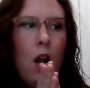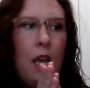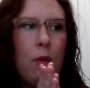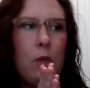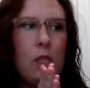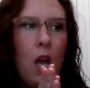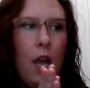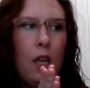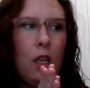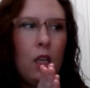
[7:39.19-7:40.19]
He was
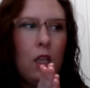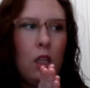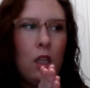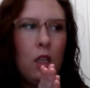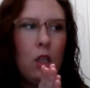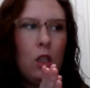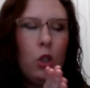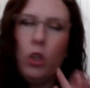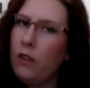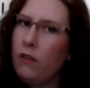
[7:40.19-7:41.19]
like,
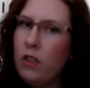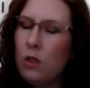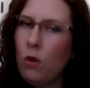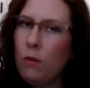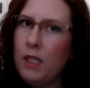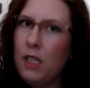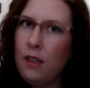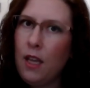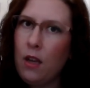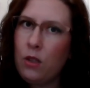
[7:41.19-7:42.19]
"You're giving this woman
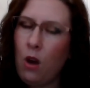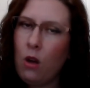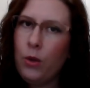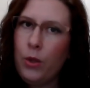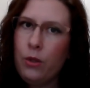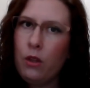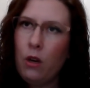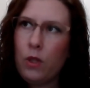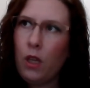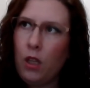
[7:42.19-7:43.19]
ten thousand dollars? And
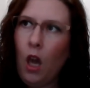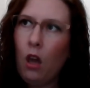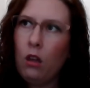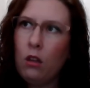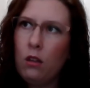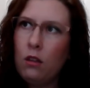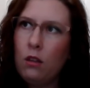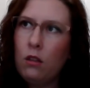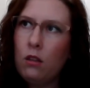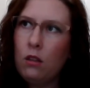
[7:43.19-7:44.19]
I was like, "Yeah."
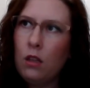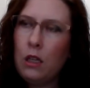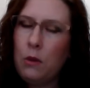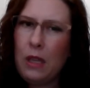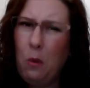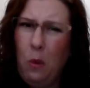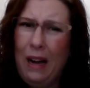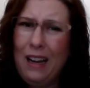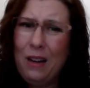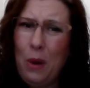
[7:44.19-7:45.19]
And he was like,
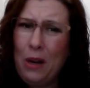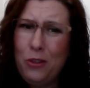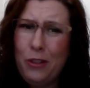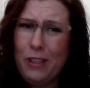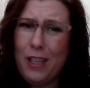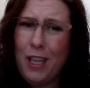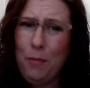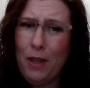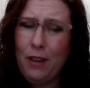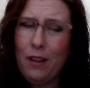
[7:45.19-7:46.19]
"Why? Why don't you just
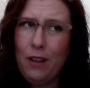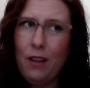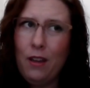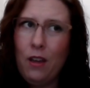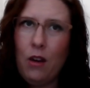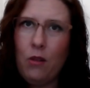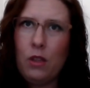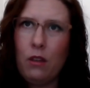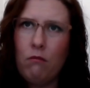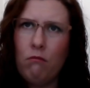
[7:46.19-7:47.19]
keep it?" And I was
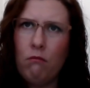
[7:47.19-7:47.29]
like,